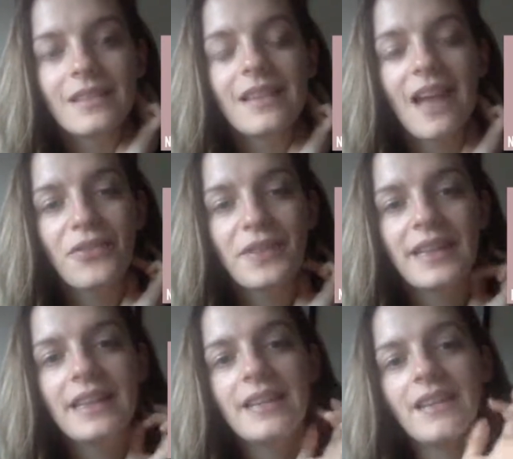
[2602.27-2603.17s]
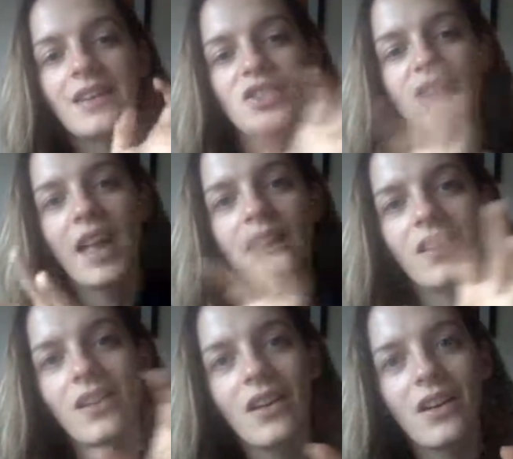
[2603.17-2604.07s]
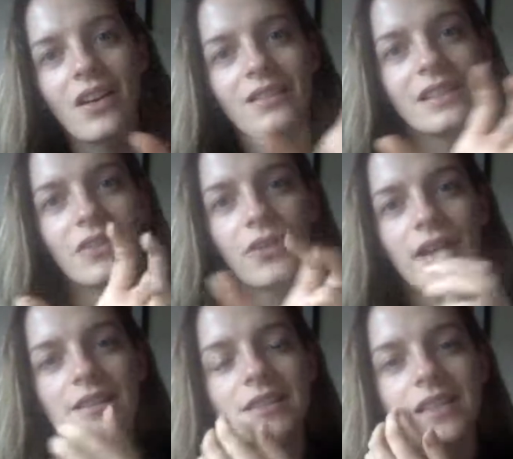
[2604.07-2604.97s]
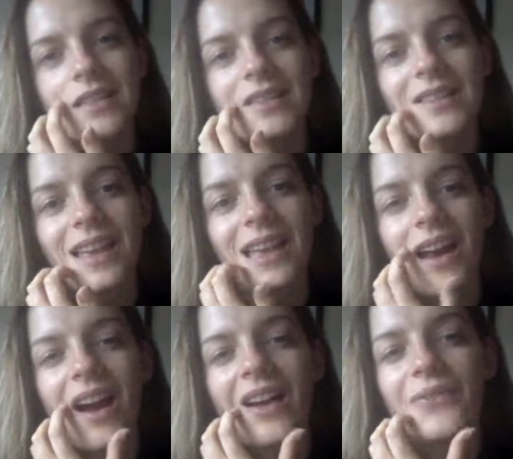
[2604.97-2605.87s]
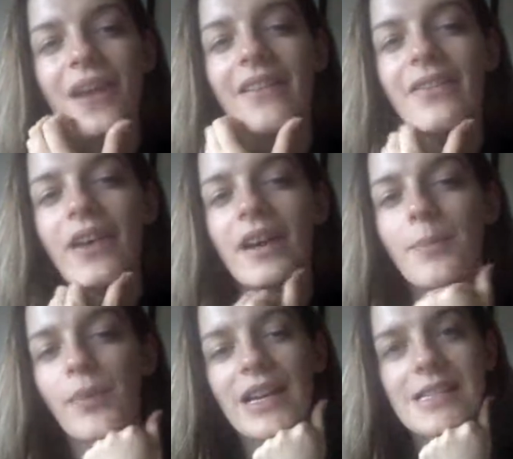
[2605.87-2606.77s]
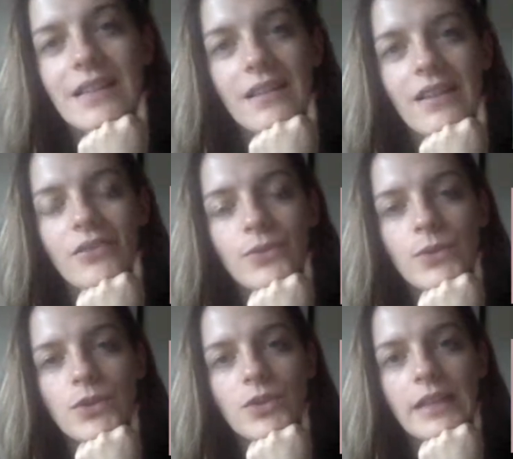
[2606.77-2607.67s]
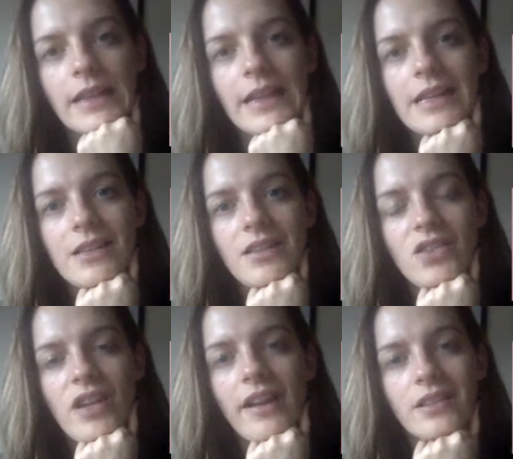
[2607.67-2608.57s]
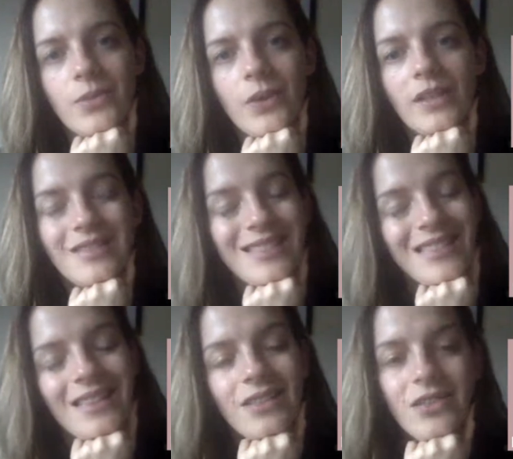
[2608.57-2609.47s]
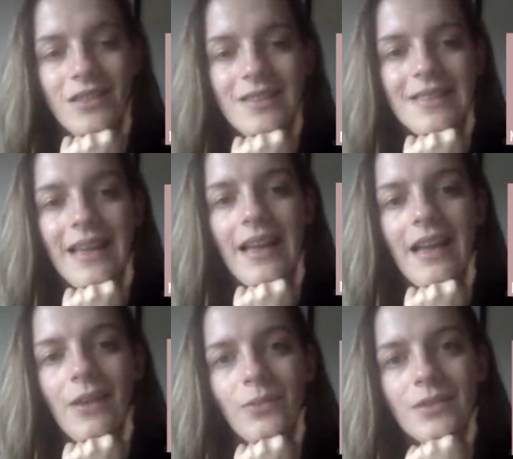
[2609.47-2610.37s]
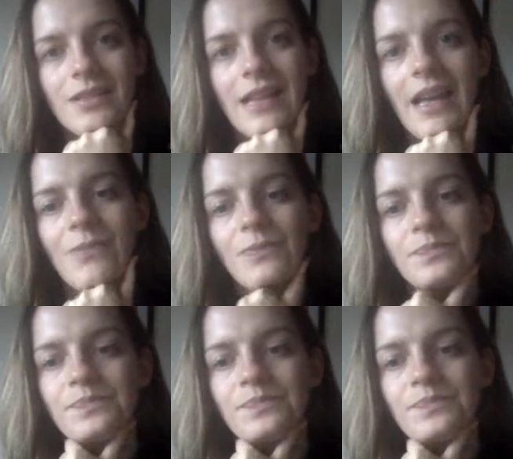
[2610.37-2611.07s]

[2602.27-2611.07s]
definitely the gender differences are very, very present, unfortunately, in the chess world, still to this day, I would say.